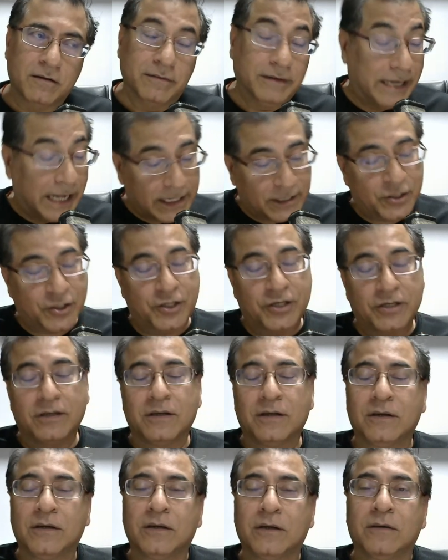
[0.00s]
Next,
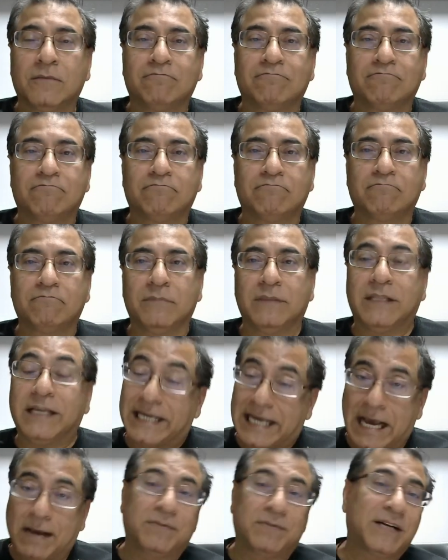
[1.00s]
the
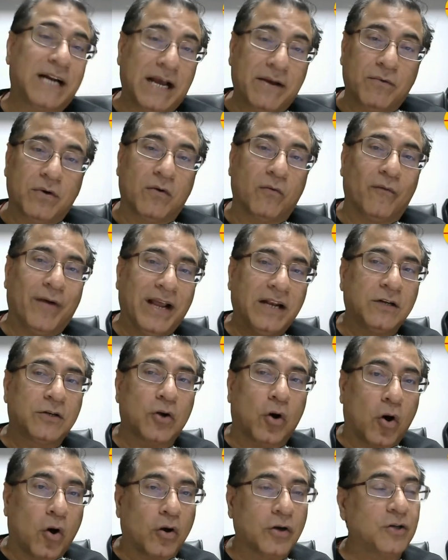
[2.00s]
cab driver went
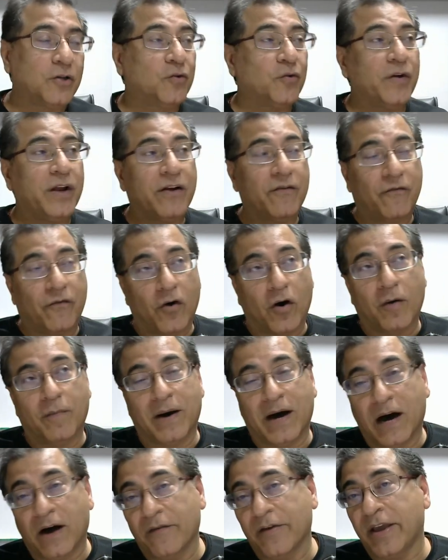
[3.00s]
on to inform
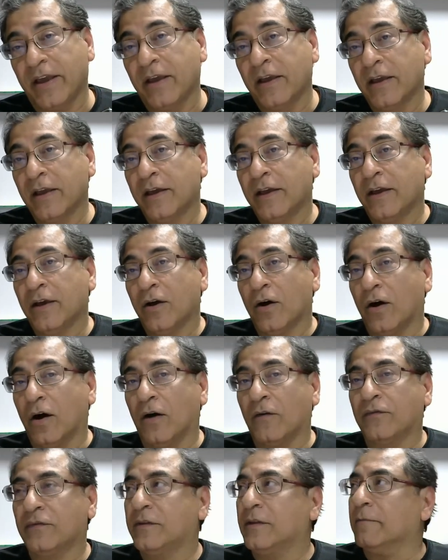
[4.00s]
Harvey
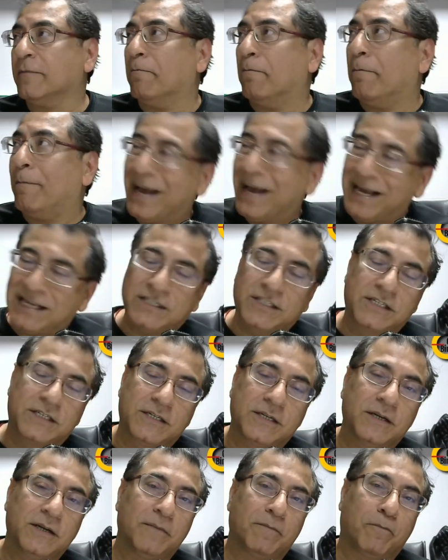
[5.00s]
of the
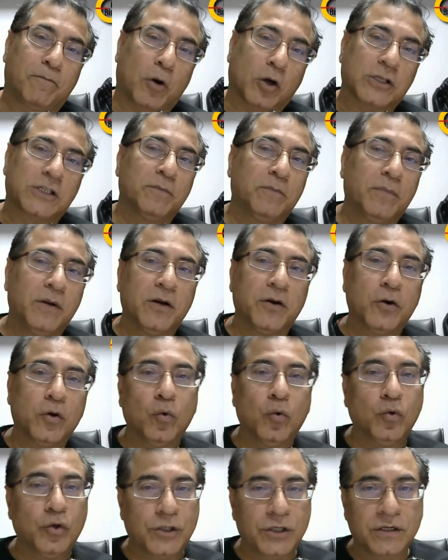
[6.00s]
best possible
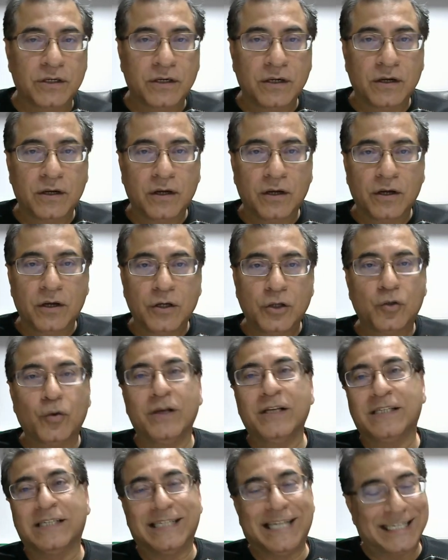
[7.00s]
route to
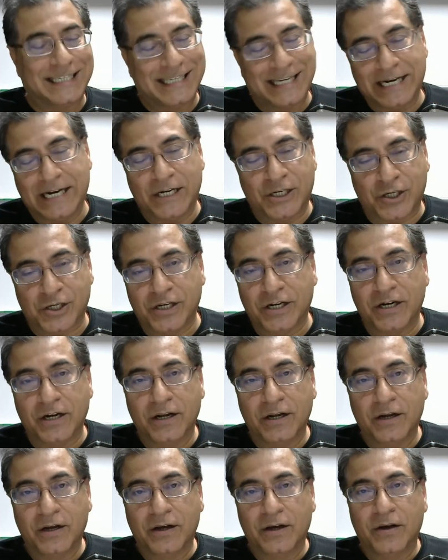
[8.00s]
his
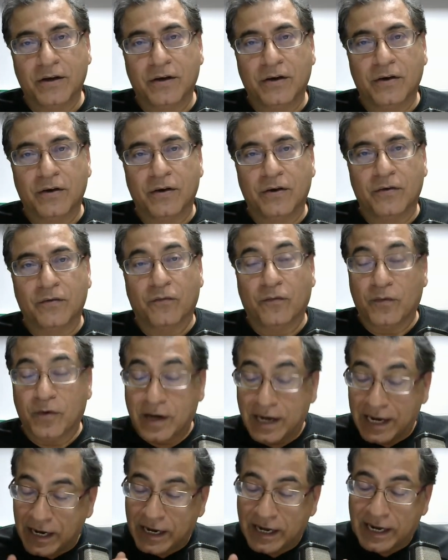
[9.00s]
destination
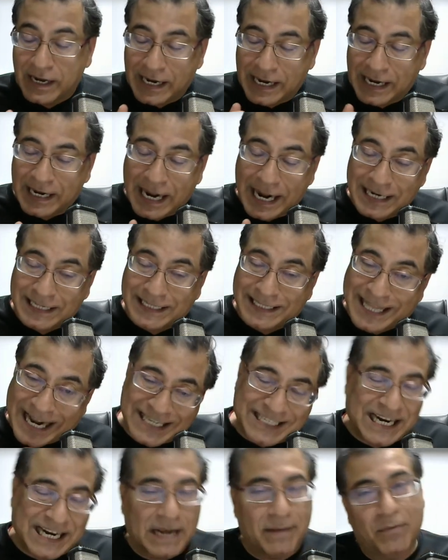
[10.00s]
at
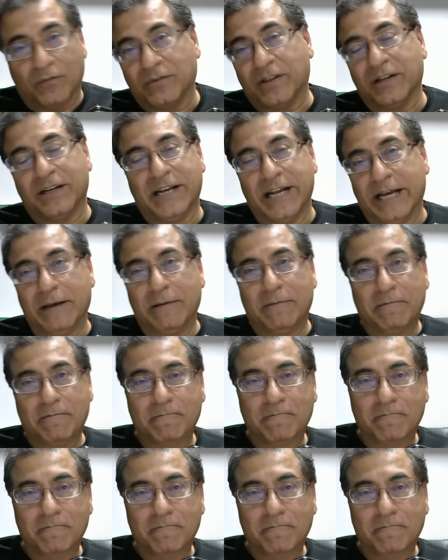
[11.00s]
that time of the day.